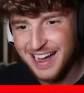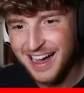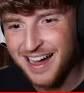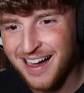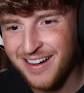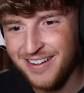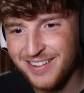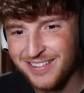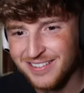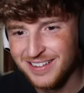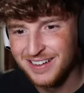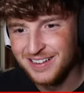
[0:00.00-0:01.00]

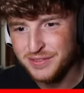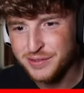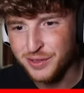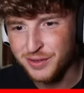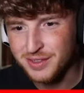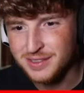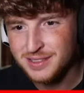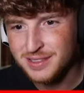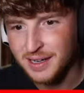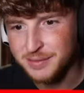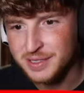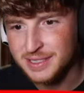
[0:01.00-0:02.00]
No! Of course. Now I'm